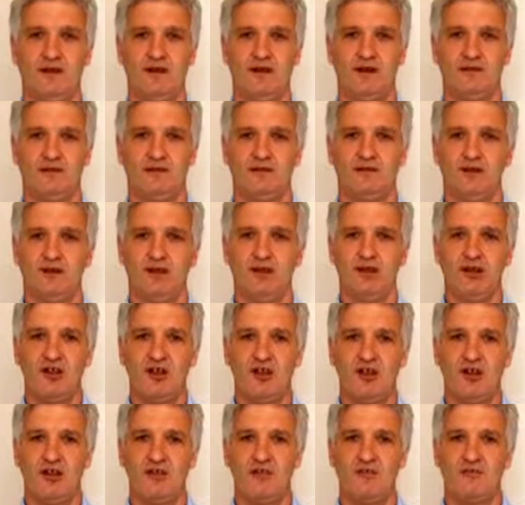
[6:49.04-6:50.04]
Now,
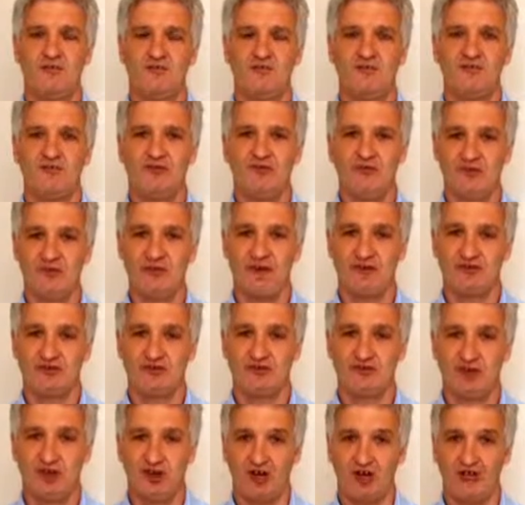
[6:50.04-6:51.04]
some
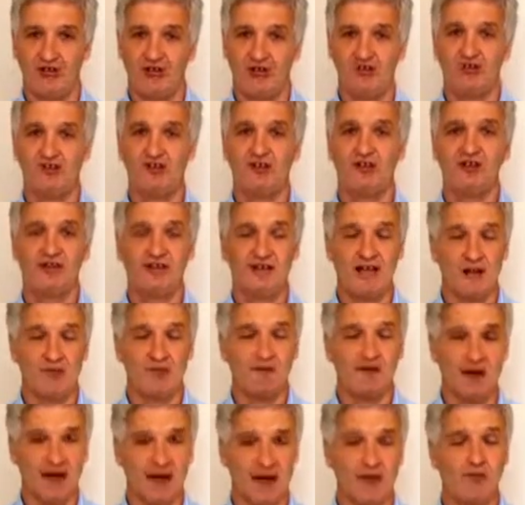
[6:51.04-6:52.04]
exercises
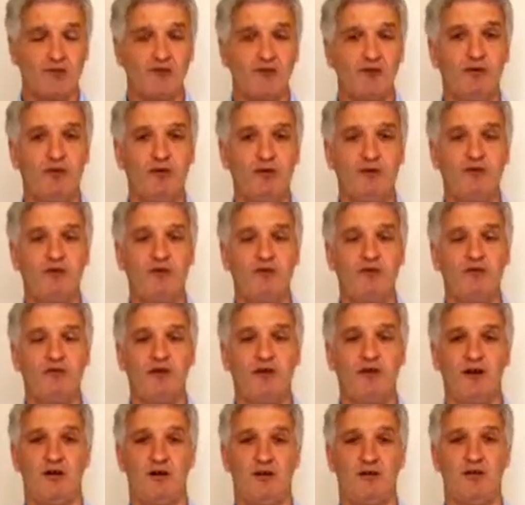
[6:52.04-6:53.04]
can be helpful
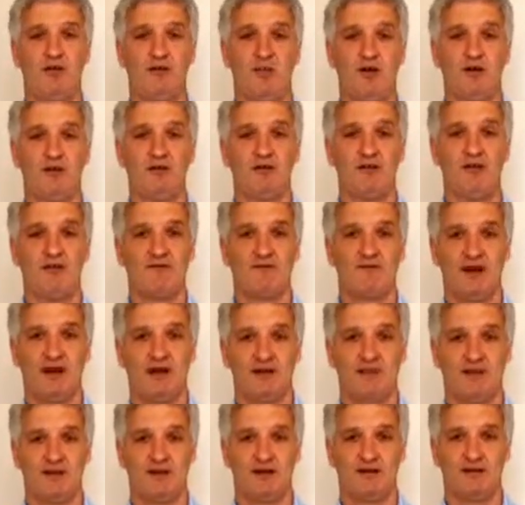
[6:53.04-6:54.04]
when you have
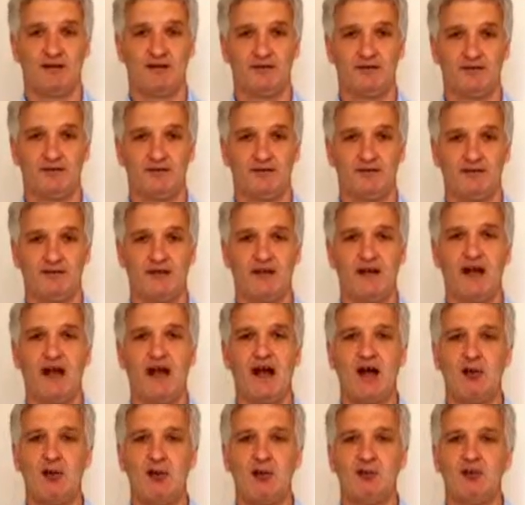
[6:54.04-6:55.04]
back pain.
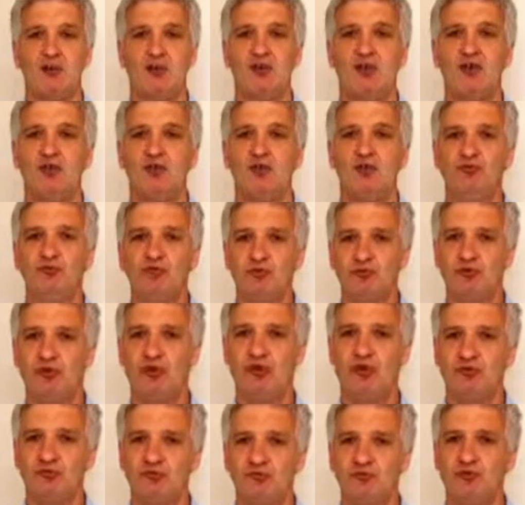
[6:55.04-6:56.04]
However, you
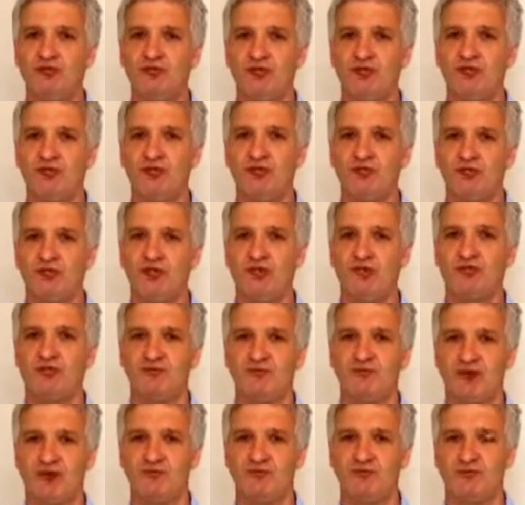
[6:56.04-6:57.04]
really do need to seek
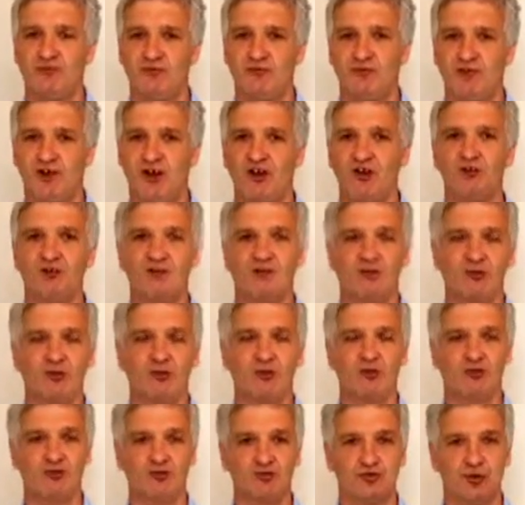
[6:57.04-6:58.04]
professional advice
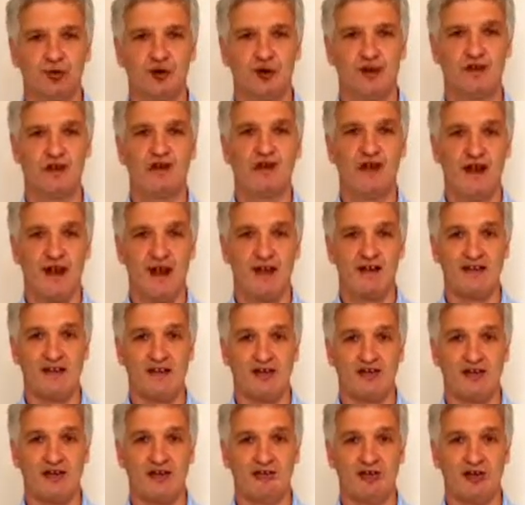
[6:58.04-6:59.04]
before you try
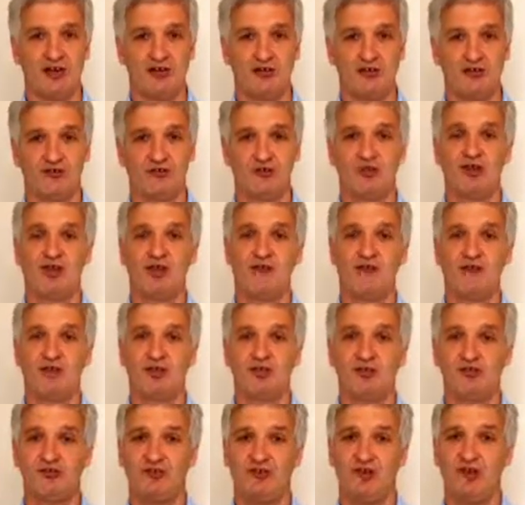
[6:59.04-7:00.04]
any exercises,
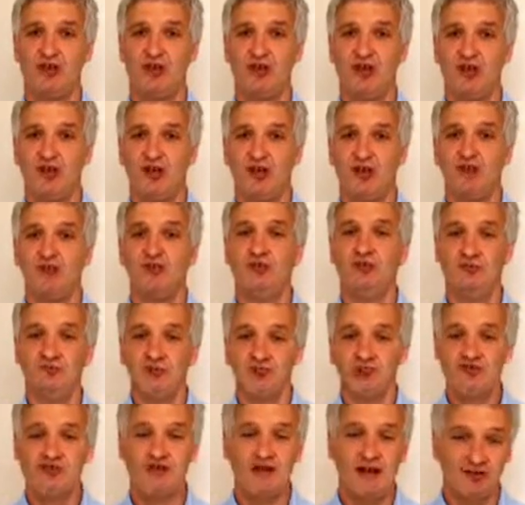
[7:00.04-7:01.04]
because you
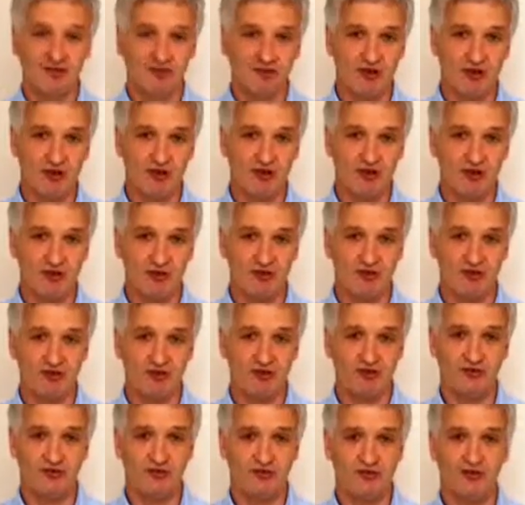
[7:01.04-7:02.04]
need to have a
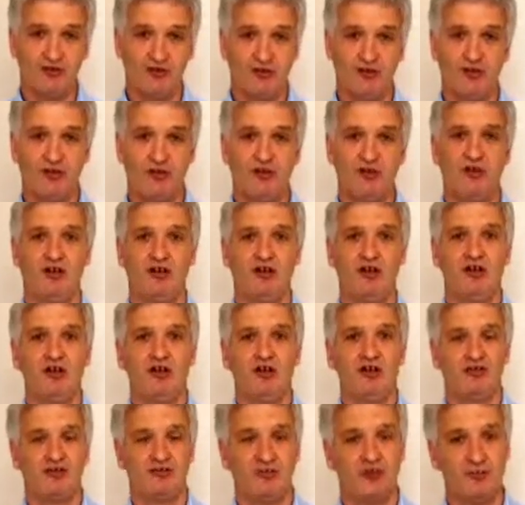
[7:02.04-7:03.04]
diagnosis.
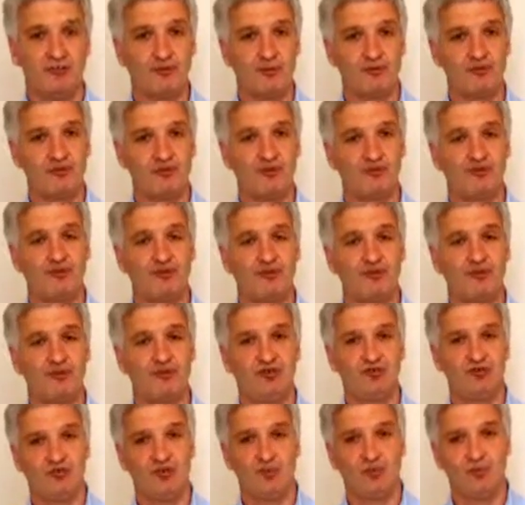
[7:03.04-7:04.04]
Some
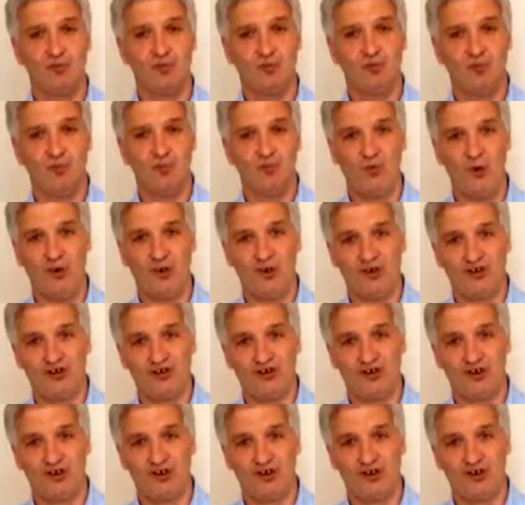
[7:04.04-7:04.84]
conditions, one